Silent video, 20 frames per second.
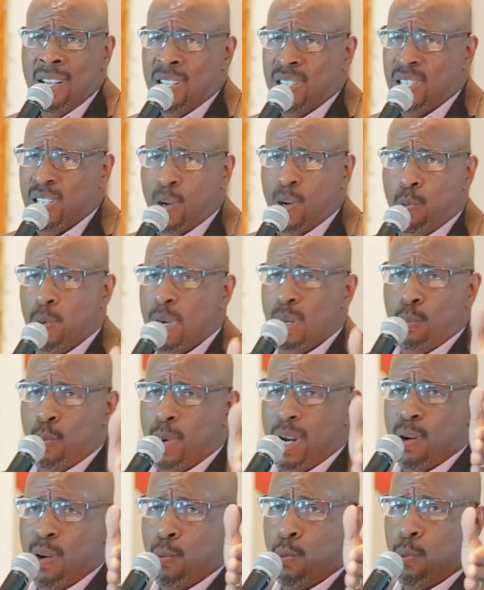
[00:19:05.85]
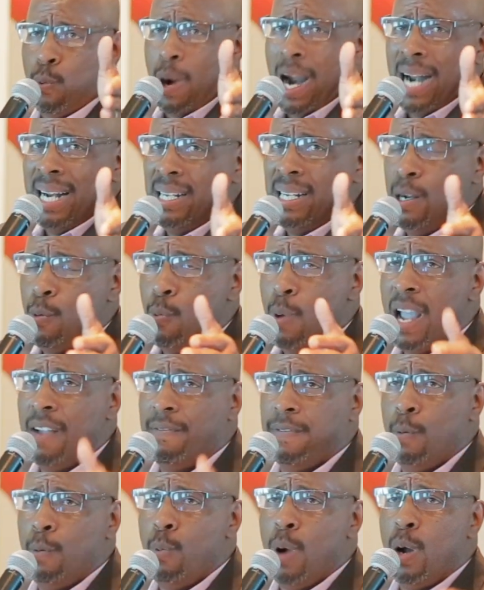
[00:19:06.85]
So when we're running away
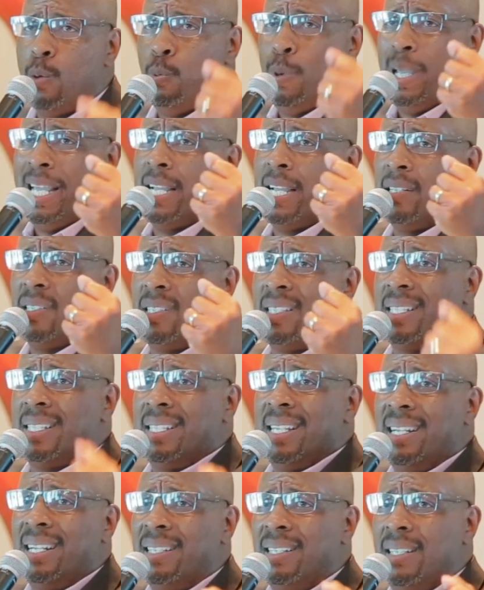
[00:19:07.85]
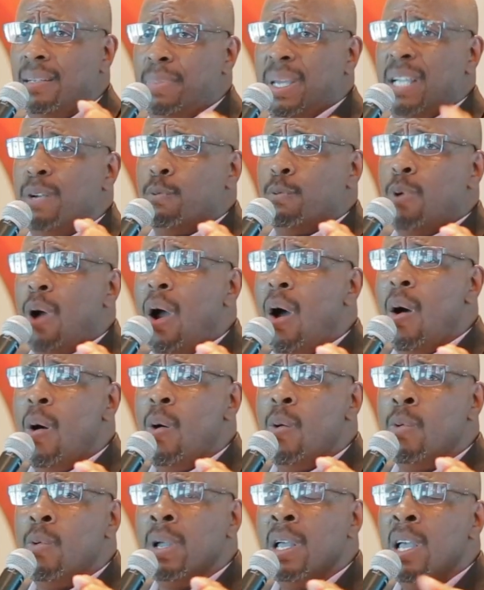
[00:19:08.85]
from what we consider to be
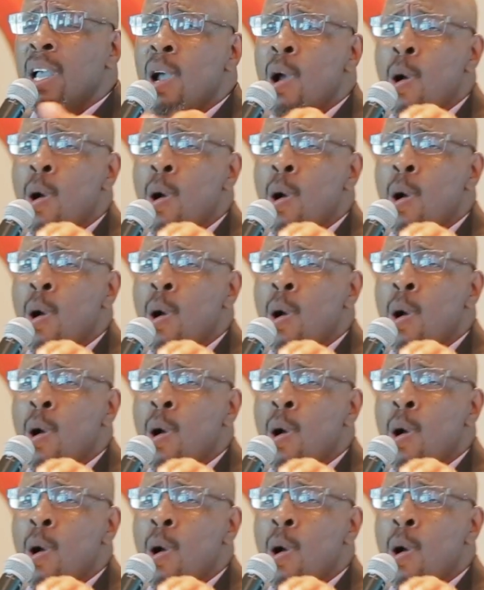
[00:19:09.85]
wrong,